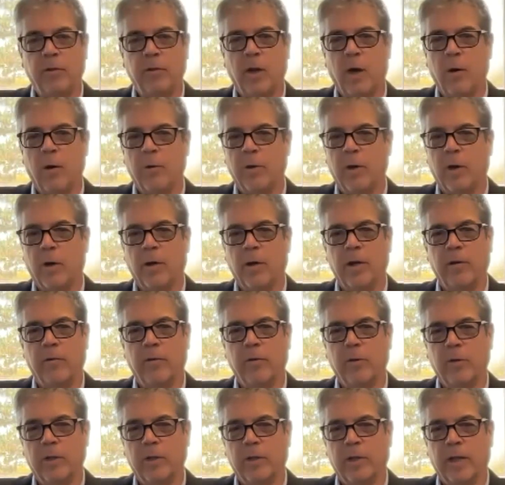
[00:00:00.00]
No, I
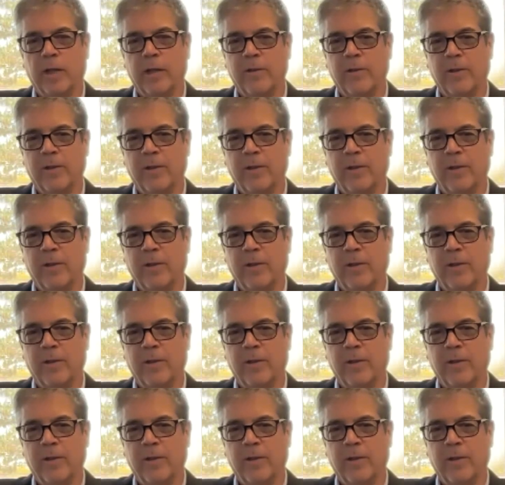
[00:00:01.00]
never looked at that.